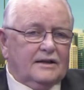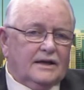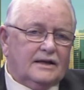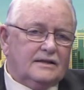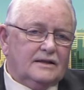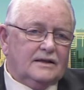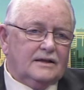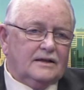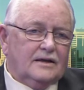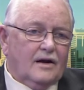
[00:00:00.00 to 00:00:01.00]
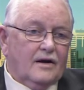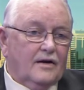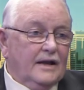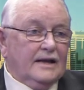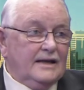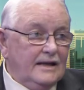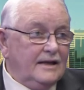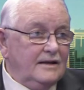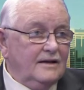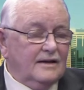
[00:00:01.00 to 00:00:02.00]
that uh, are in
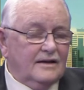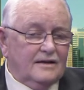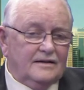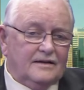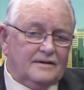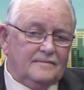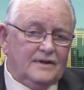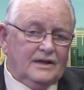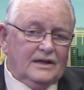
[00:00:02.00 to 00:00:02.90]
need and um,